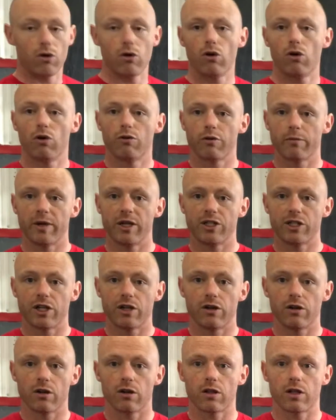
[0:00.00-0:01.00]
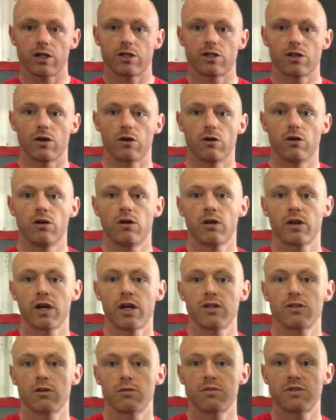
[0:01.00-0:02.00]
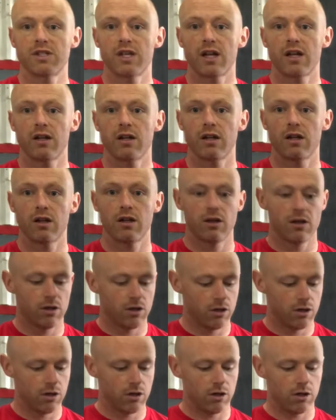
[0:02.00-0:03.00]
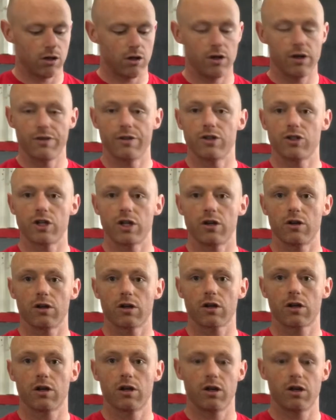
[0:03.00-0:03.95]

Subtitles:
over my J-hook like so, okay? So I'm setting it on the J-hook.